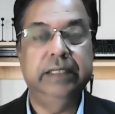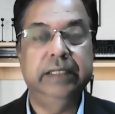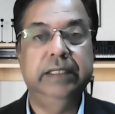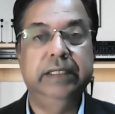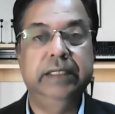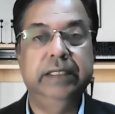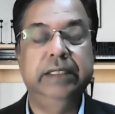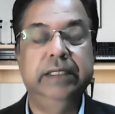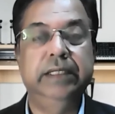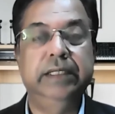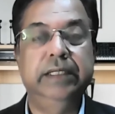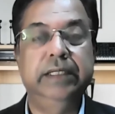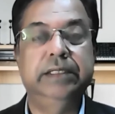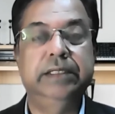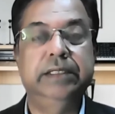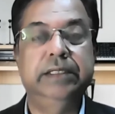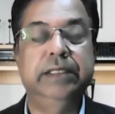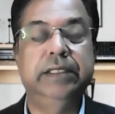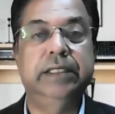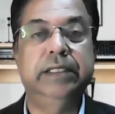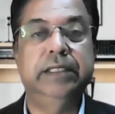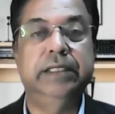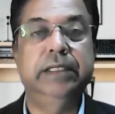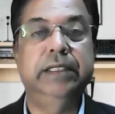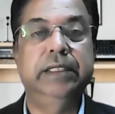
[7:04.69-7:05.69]
It's
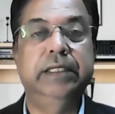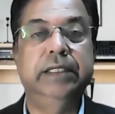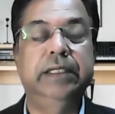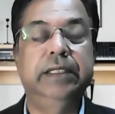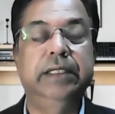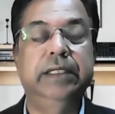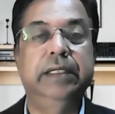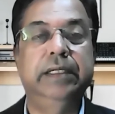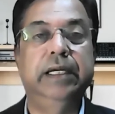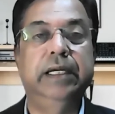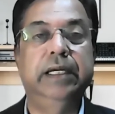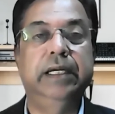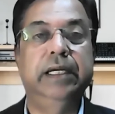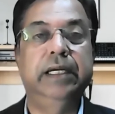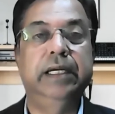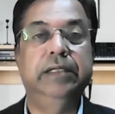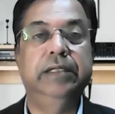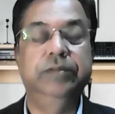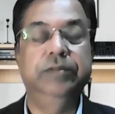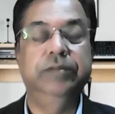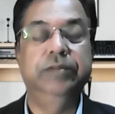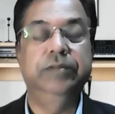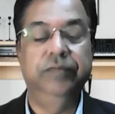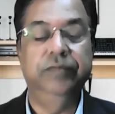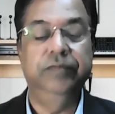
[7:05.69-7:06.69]
a
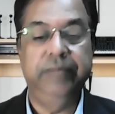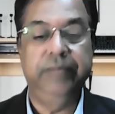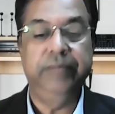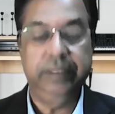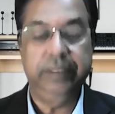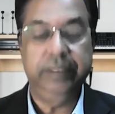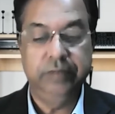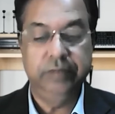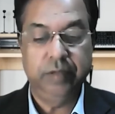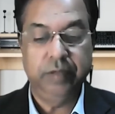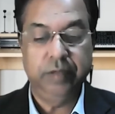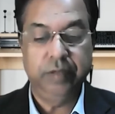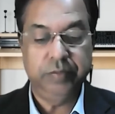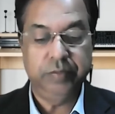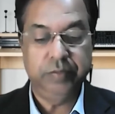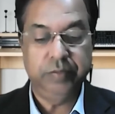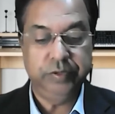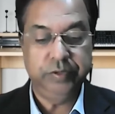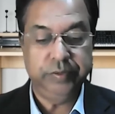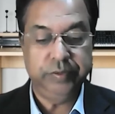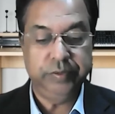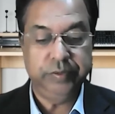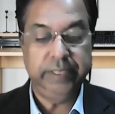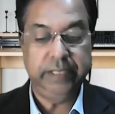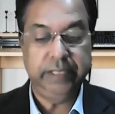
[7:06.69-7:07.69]
very good
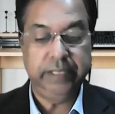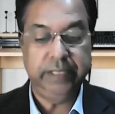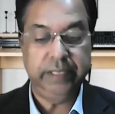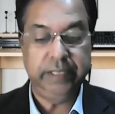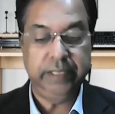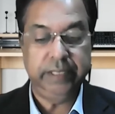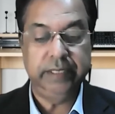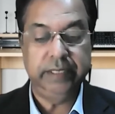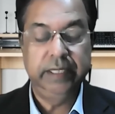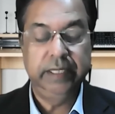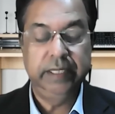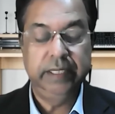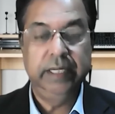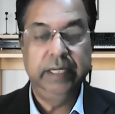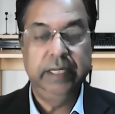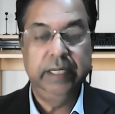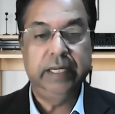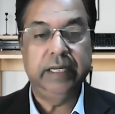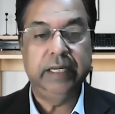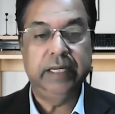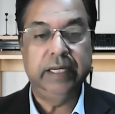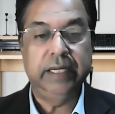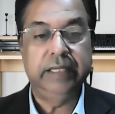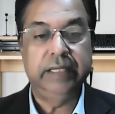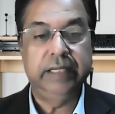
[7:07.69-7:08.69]
opportunity
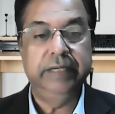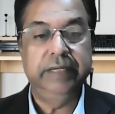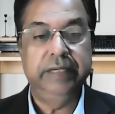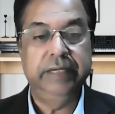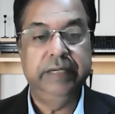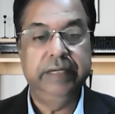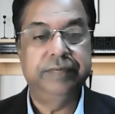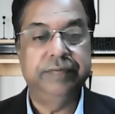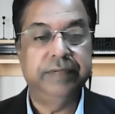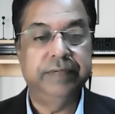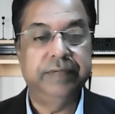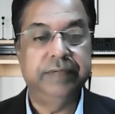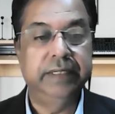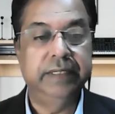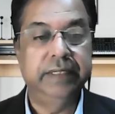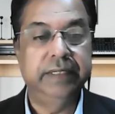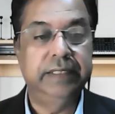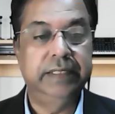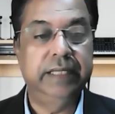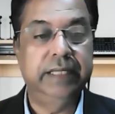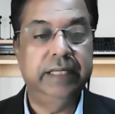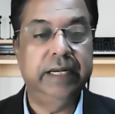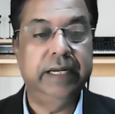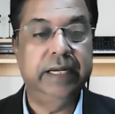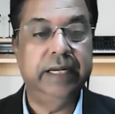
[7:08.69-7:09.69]
if
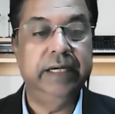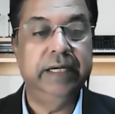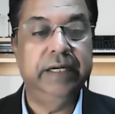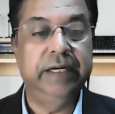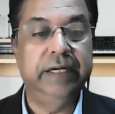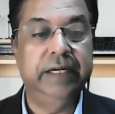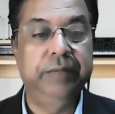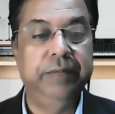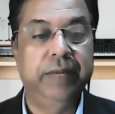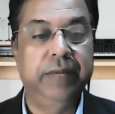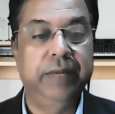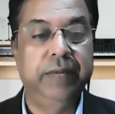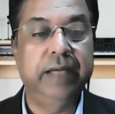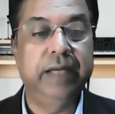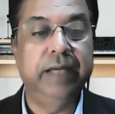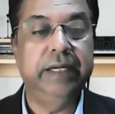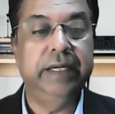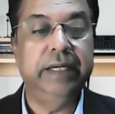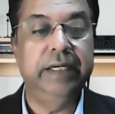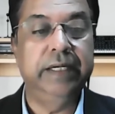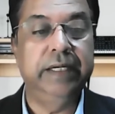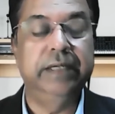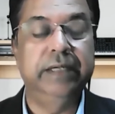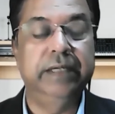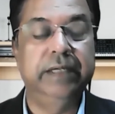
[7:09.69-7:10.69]
secondary
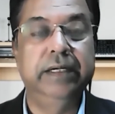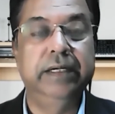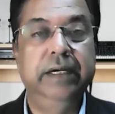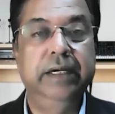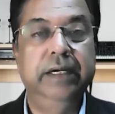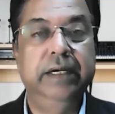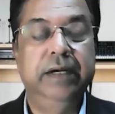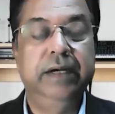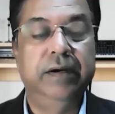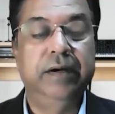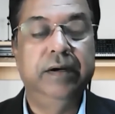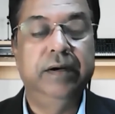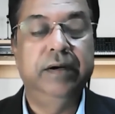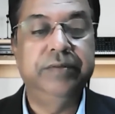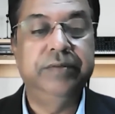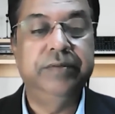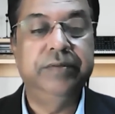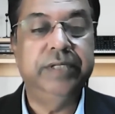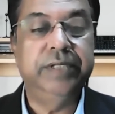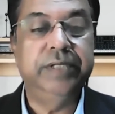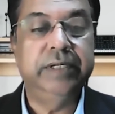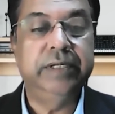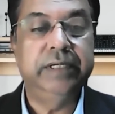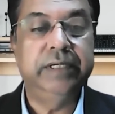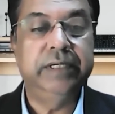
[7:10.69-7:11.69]
market of
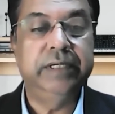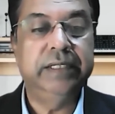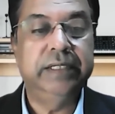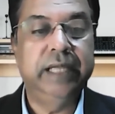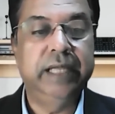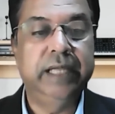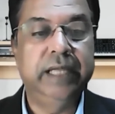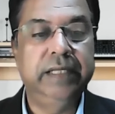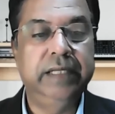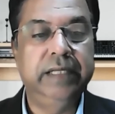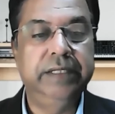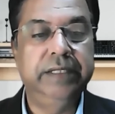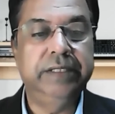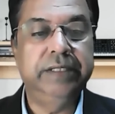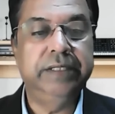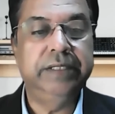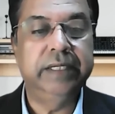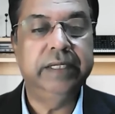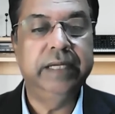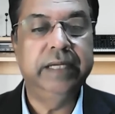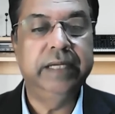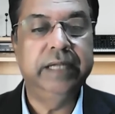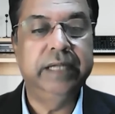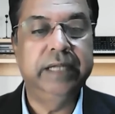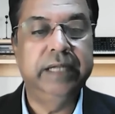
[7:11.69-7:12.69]

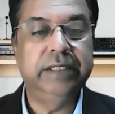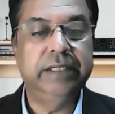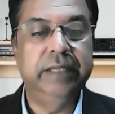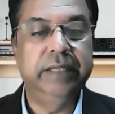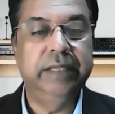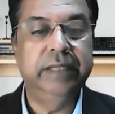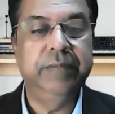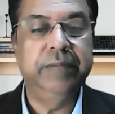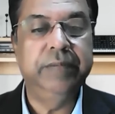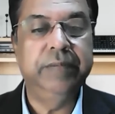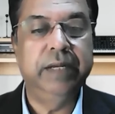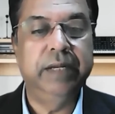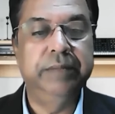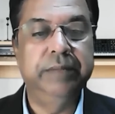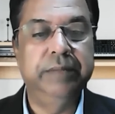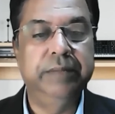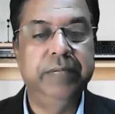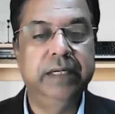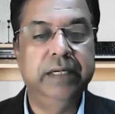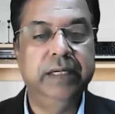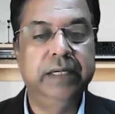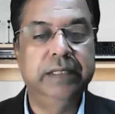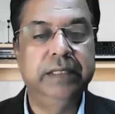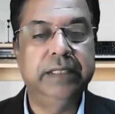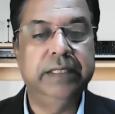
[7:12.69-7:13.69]
securitization gets developed,
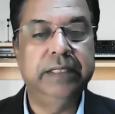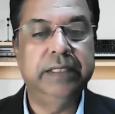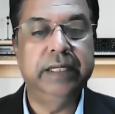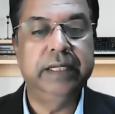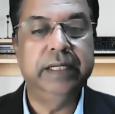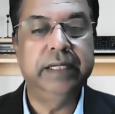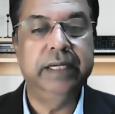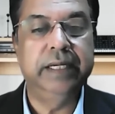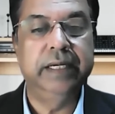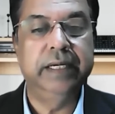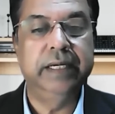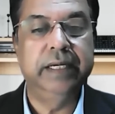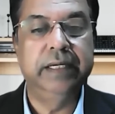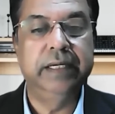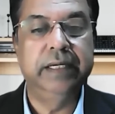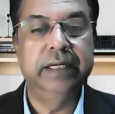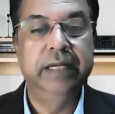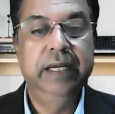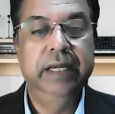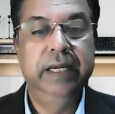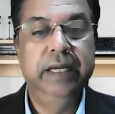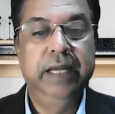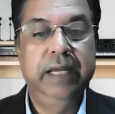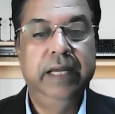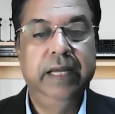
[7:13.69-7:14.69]
because here
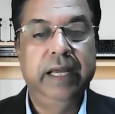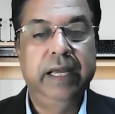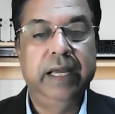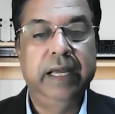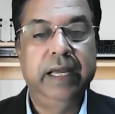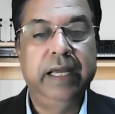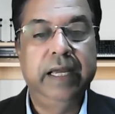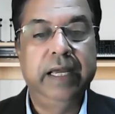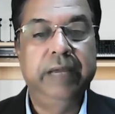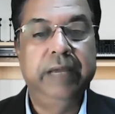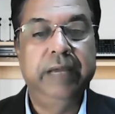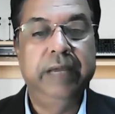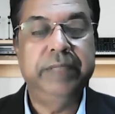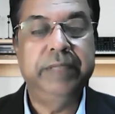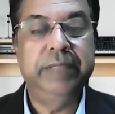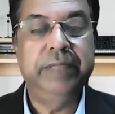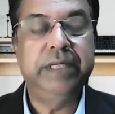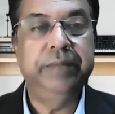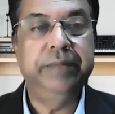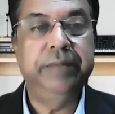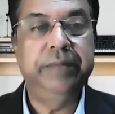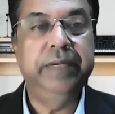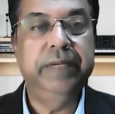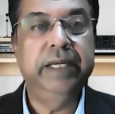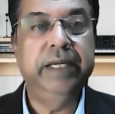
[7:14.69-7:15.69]

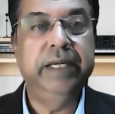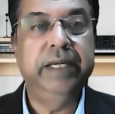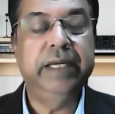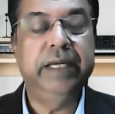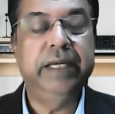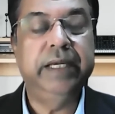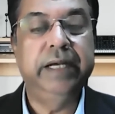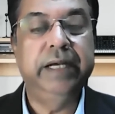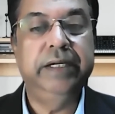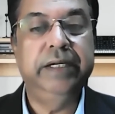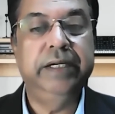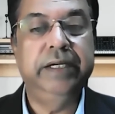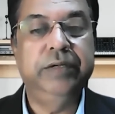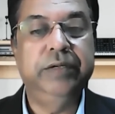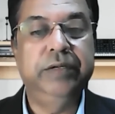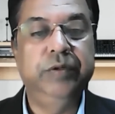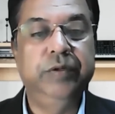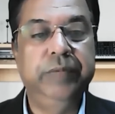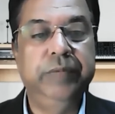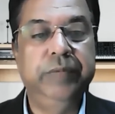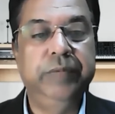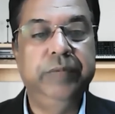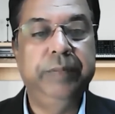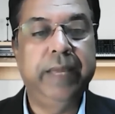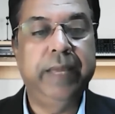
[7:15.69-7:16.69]
MSME credit
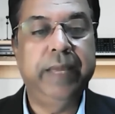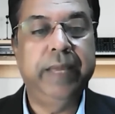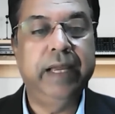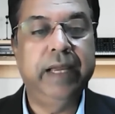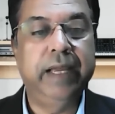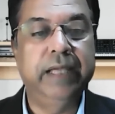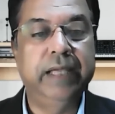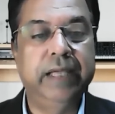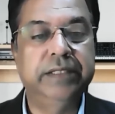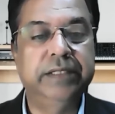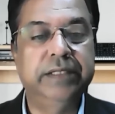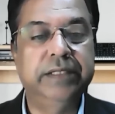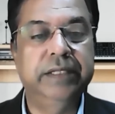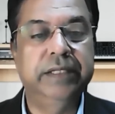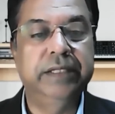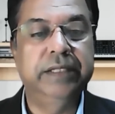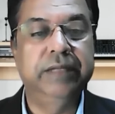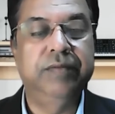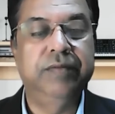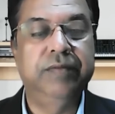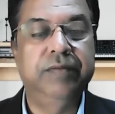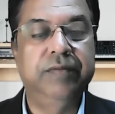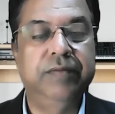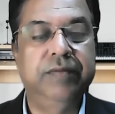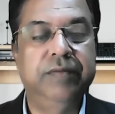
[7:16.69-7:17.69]
could be packaged in the
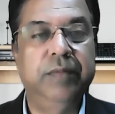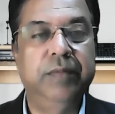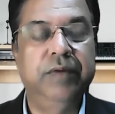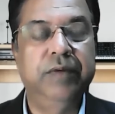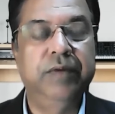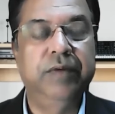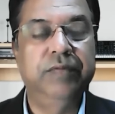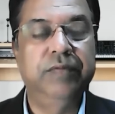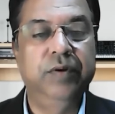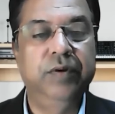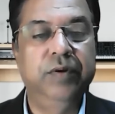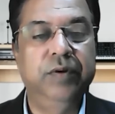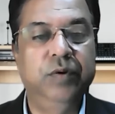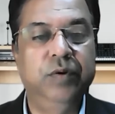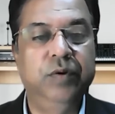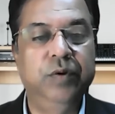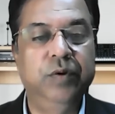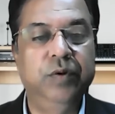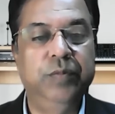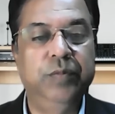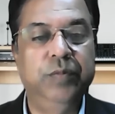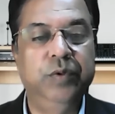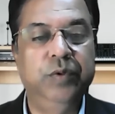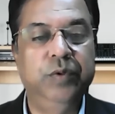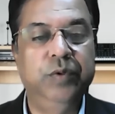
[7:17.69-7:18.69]
form of
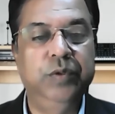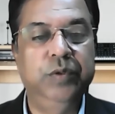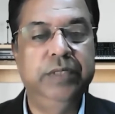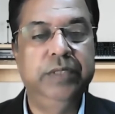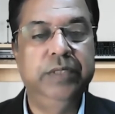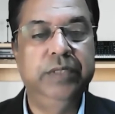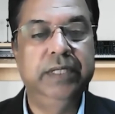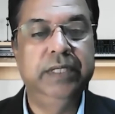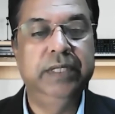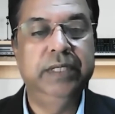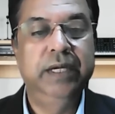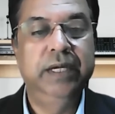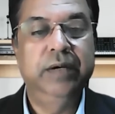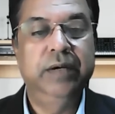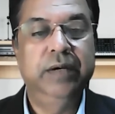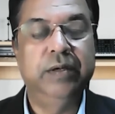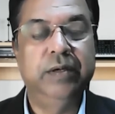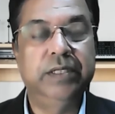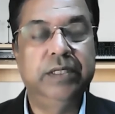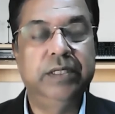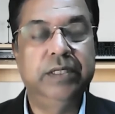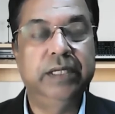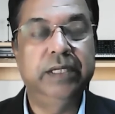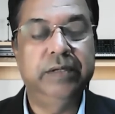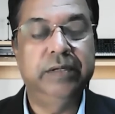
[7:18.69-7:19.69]
loan pools or
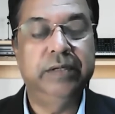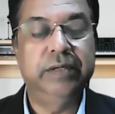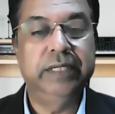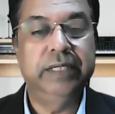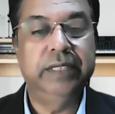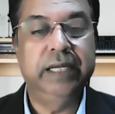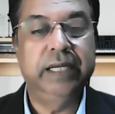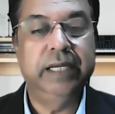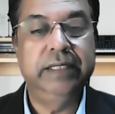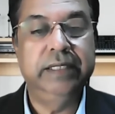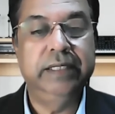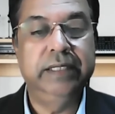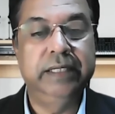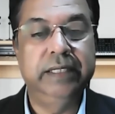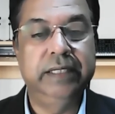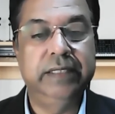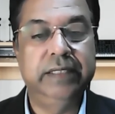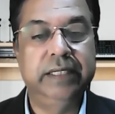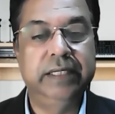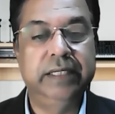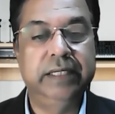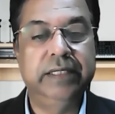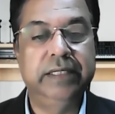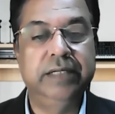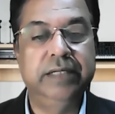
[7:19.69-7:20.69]
securitized
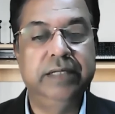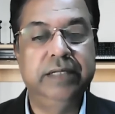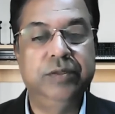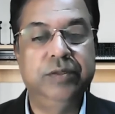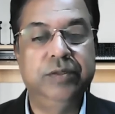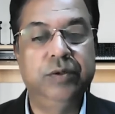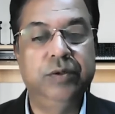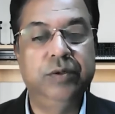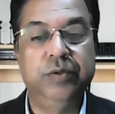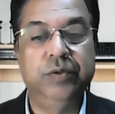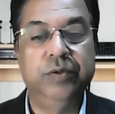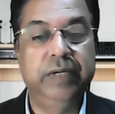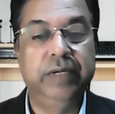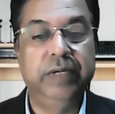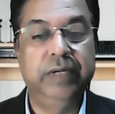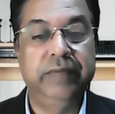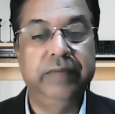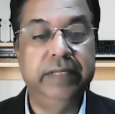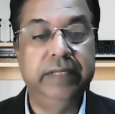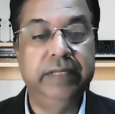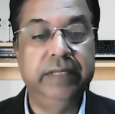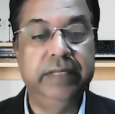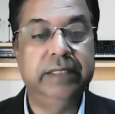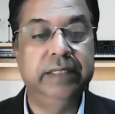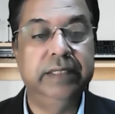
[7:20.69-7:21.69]
assets and sold to
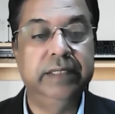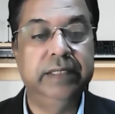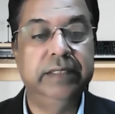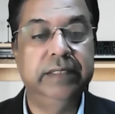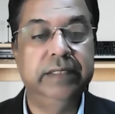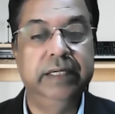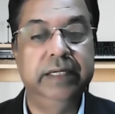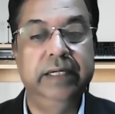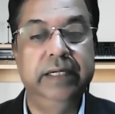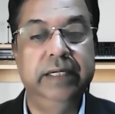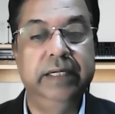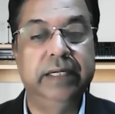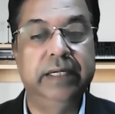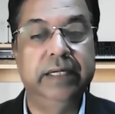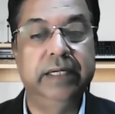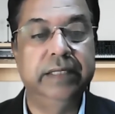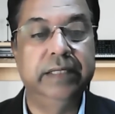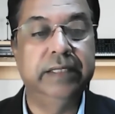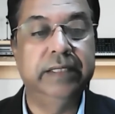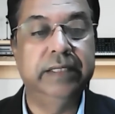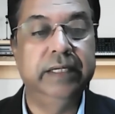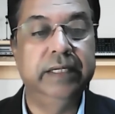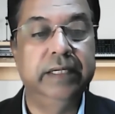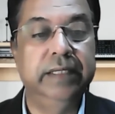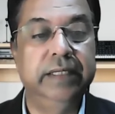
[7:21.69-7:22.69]
investors
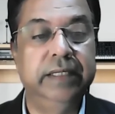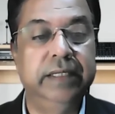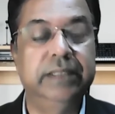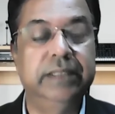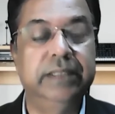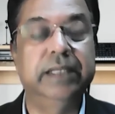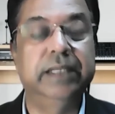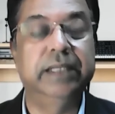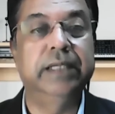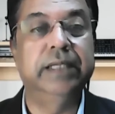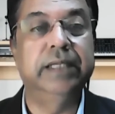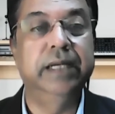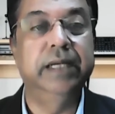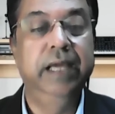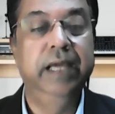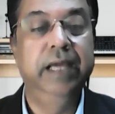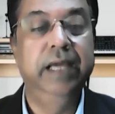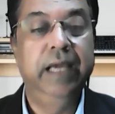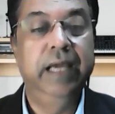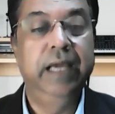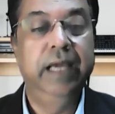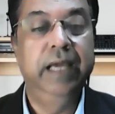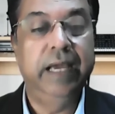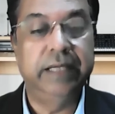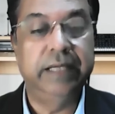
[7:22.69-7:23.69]
interested in such an
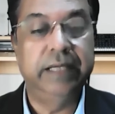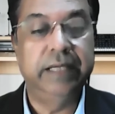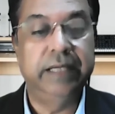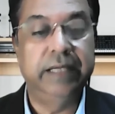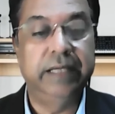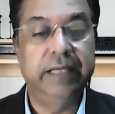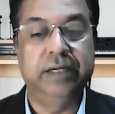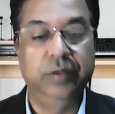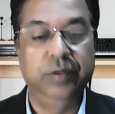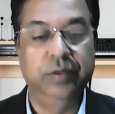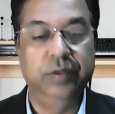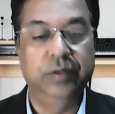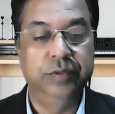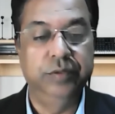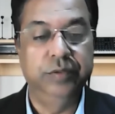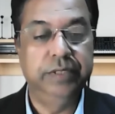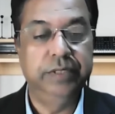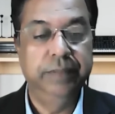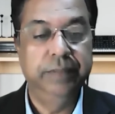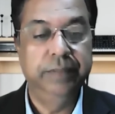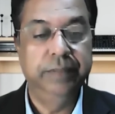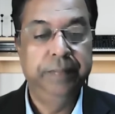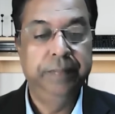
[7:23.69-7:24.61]
asset loans.